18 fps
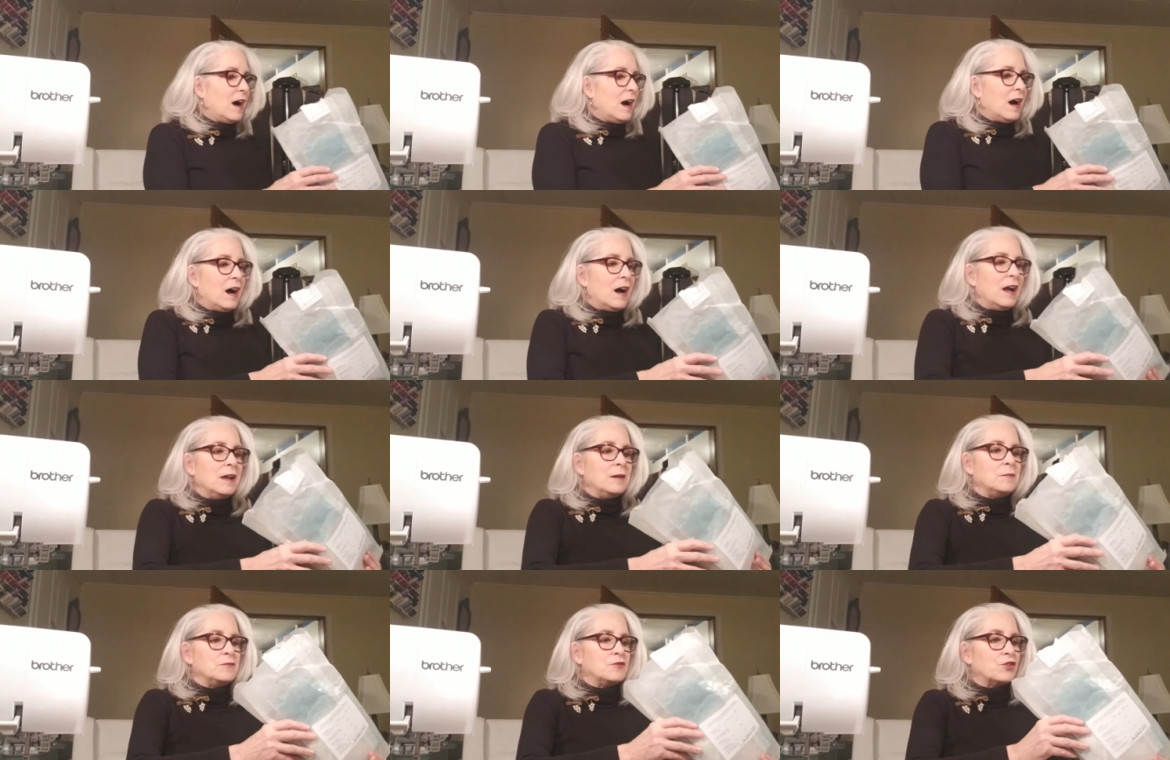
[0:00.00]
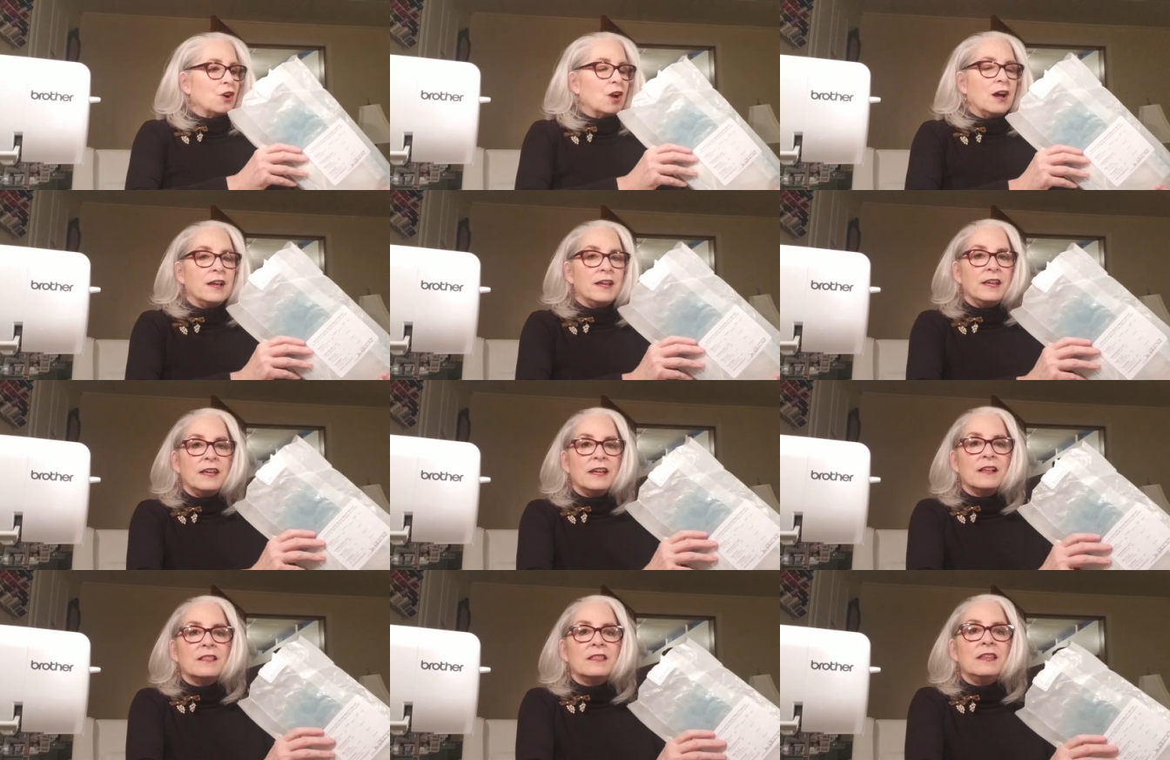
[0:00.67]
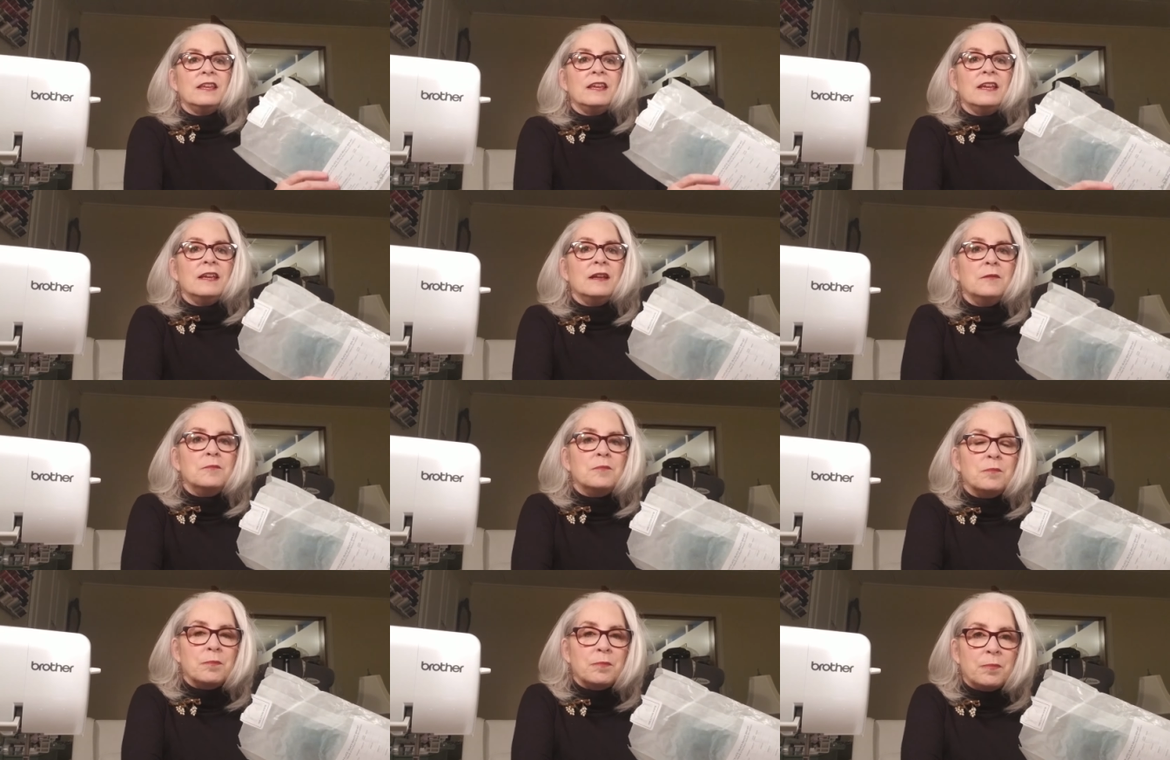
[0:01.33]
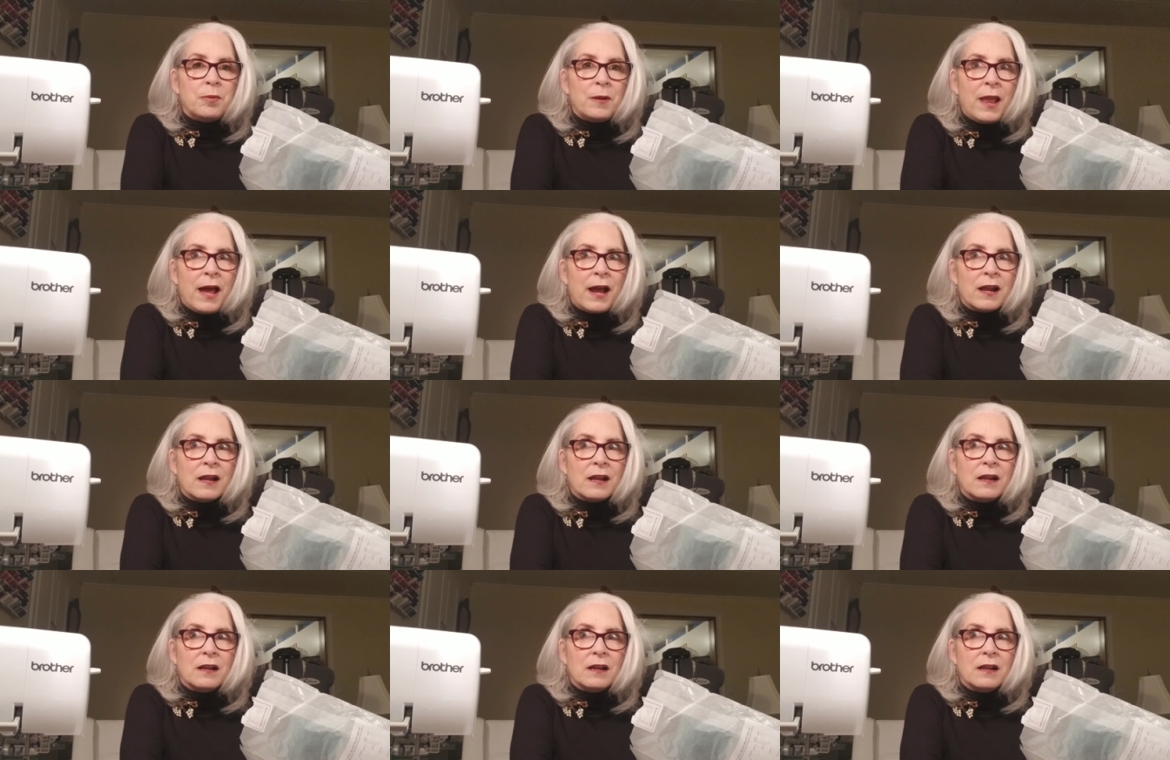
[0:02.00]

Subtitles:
I'm trying the Black